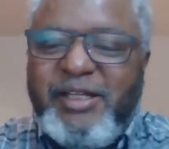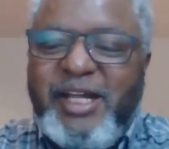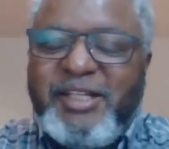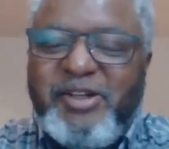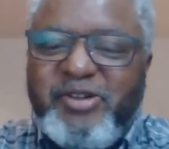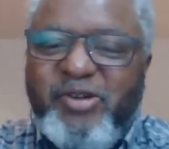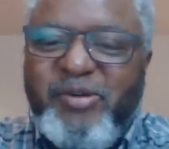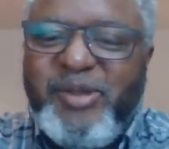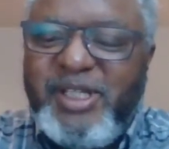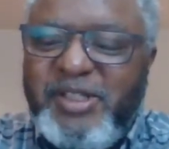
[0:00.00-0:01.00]
as a result
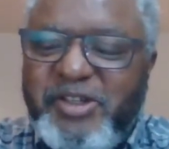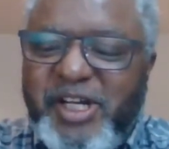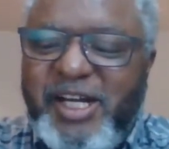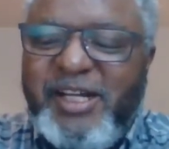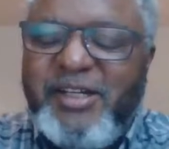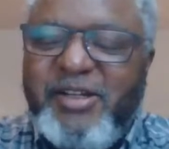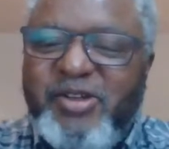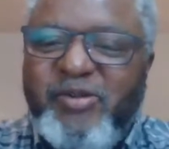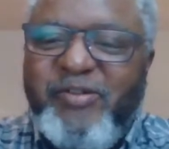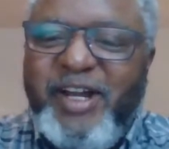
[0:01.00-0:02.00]
of this jihad,
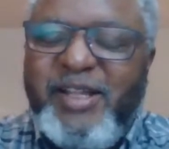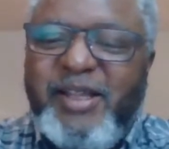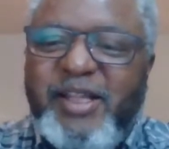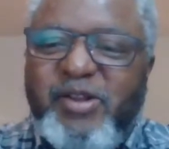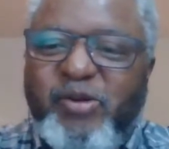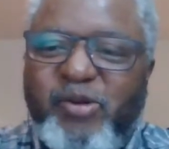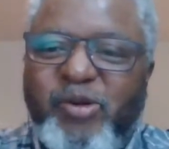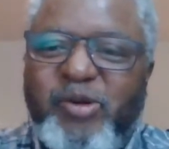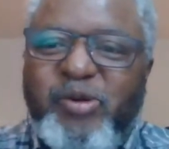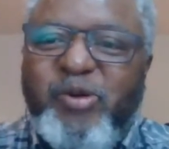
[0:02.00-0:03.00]
you find the
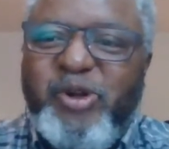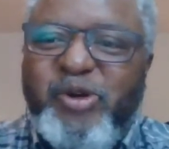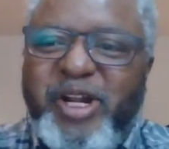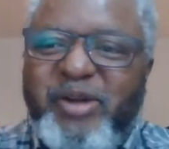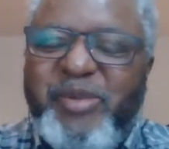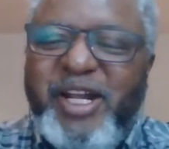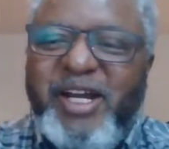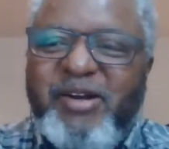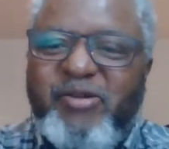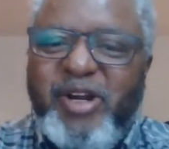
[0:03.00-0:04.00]
old Oyo
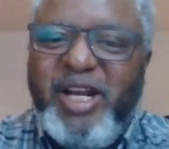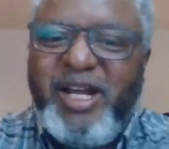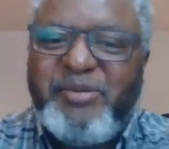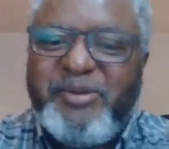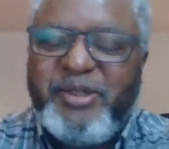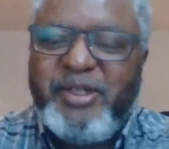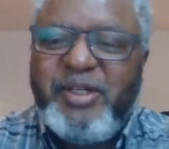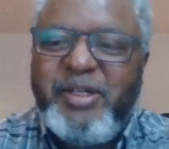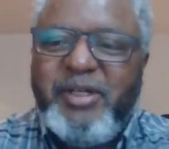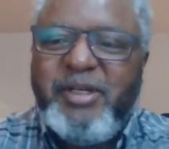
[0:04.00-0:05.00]
Empire collapse.
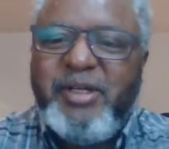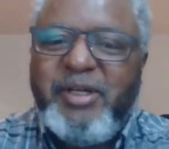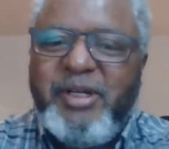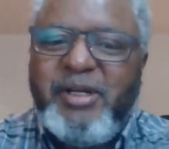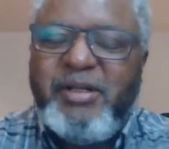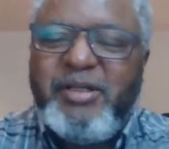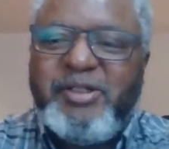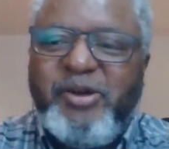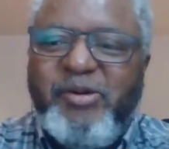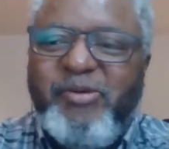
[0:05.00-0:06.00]

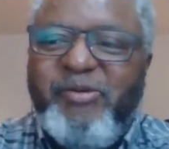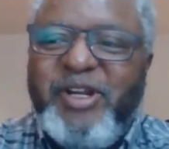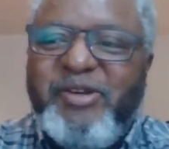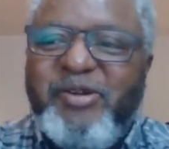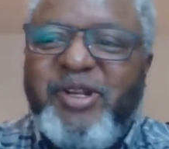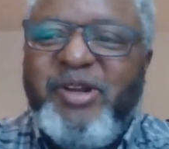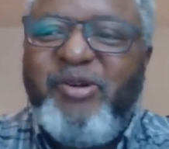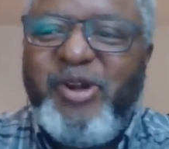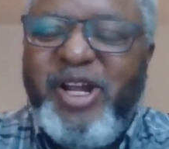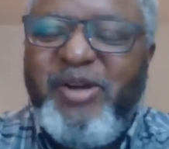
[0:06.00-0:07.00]
So when
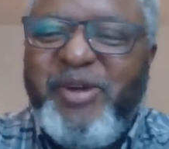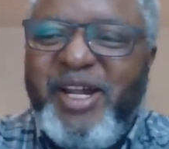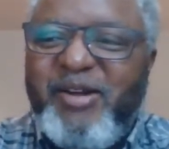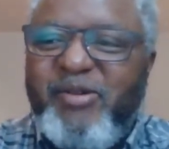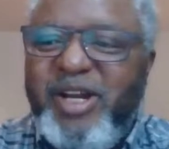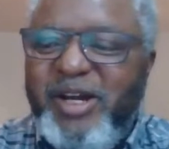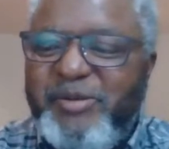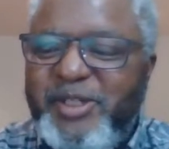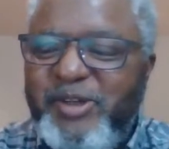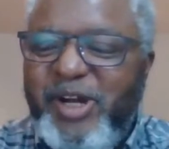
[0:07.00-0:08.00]
Oyo Empire
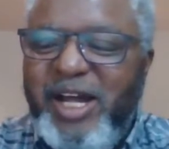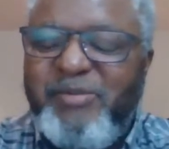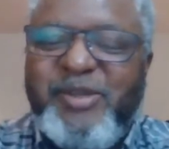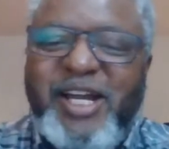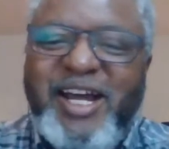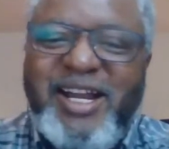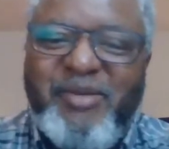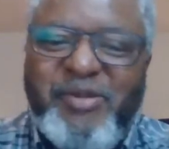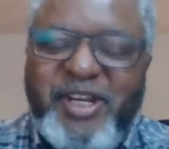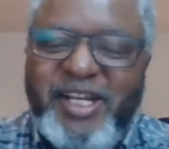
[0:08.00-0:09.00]
collapsed, you have the
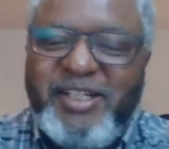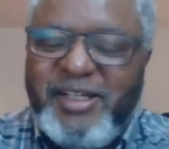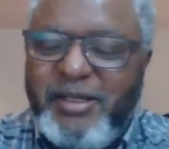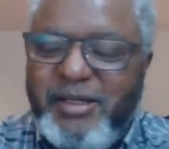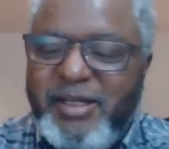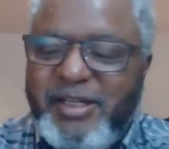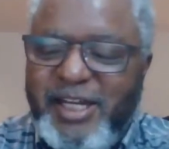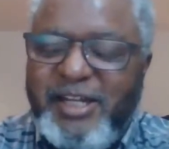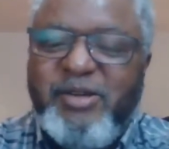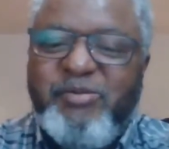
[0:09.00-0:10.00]
Alapinate
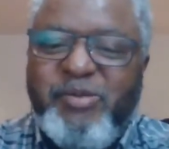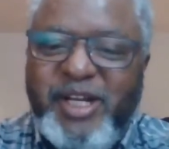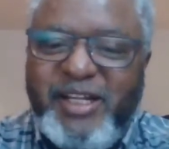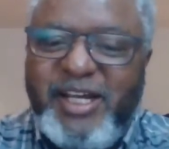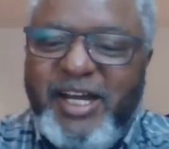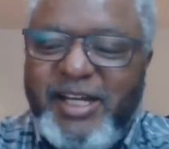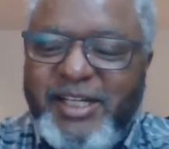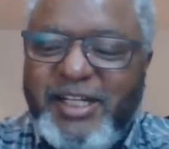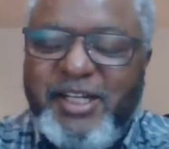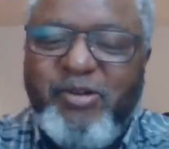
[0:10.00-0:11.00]

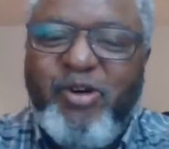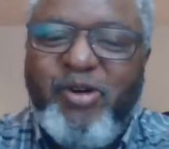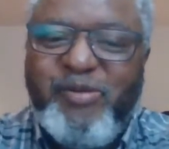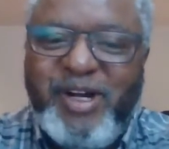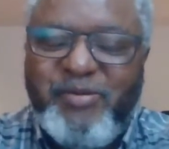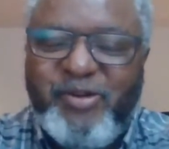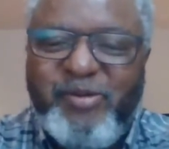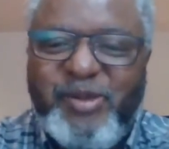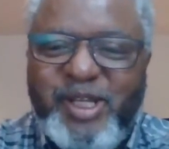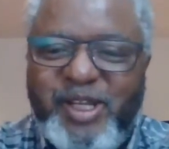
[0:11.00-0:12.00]
taking over
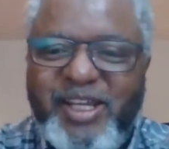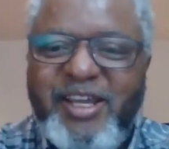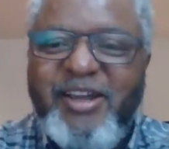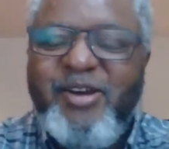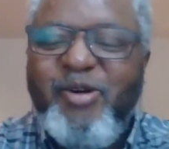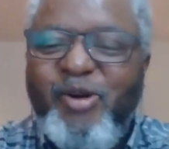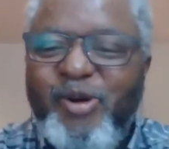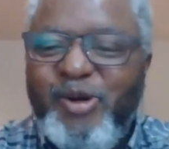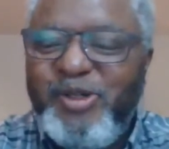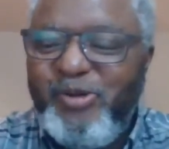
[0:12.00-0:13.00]
from the
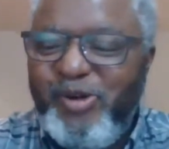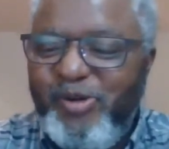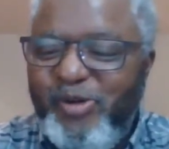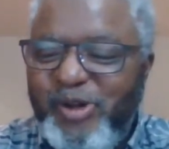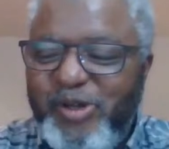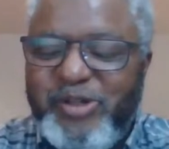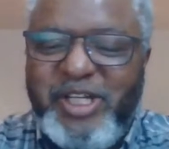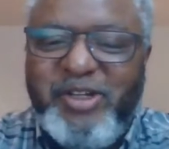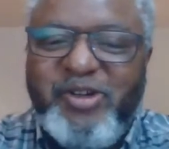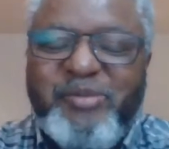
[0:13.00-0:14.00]
old Oyo
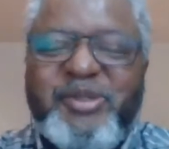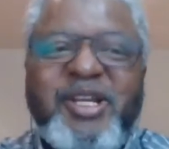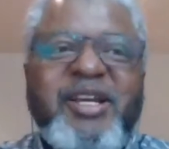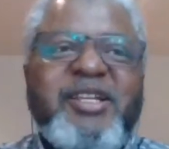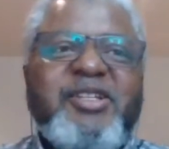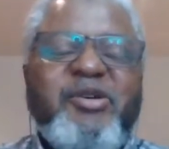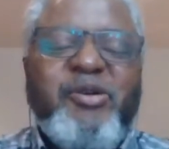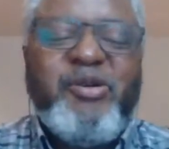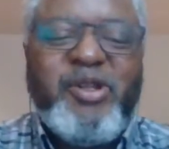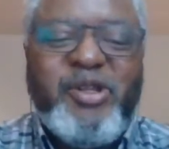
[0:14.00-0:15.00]
kingdoms. So